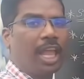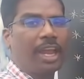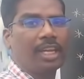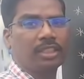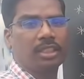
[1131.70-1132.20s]

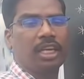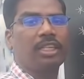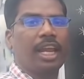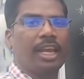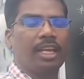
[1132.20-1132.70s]
angles in
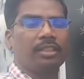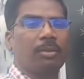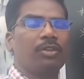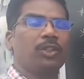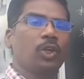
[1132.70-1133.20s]
a triangle.
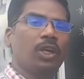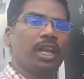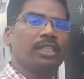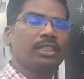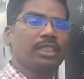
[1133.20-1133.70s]
Sum of the
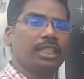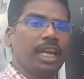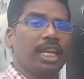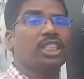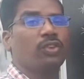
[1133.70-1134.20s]
total angles in a
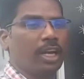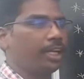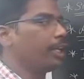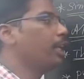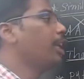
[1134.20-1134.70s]
triangle is
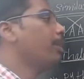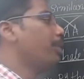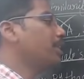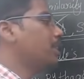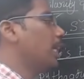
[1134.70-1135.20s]
180.
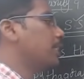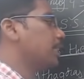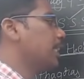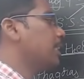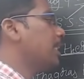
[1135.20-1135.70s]
Means
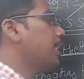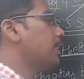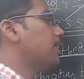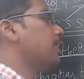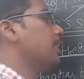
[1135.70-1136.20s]
60,
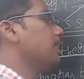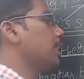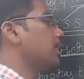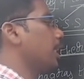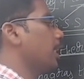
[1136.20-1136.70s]
60,
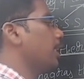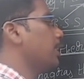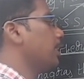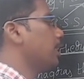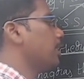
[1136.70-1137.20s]
60,
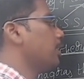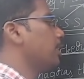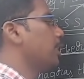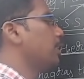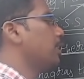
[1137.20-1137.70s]
isn't it?
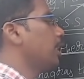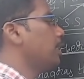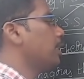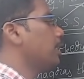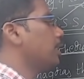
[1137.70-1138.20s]

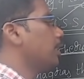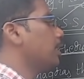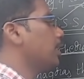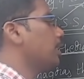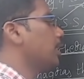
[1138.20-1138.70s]
60,
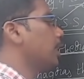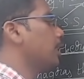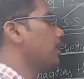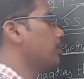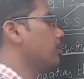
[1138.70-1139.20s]
60,
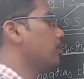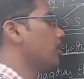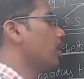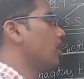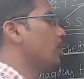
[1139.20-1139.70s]
60.
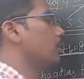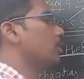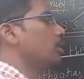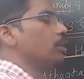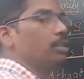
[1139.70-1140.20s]

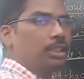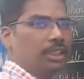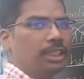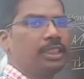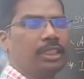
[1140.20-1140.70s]

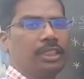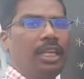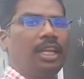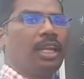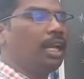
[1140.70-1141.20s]
60,
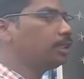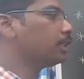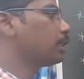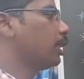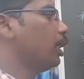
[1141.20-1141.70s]
60 and
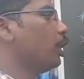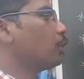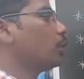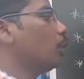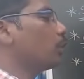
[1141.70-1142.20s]
60.
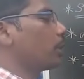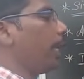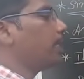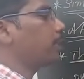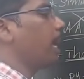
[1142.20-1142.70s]
So
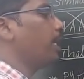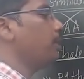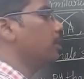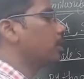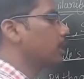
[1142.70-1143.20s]
take
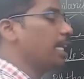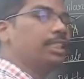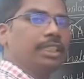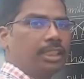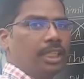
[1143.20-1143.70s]
sine
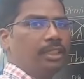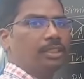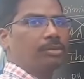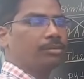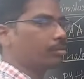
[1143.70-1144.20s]
60
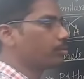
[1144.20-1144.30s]
is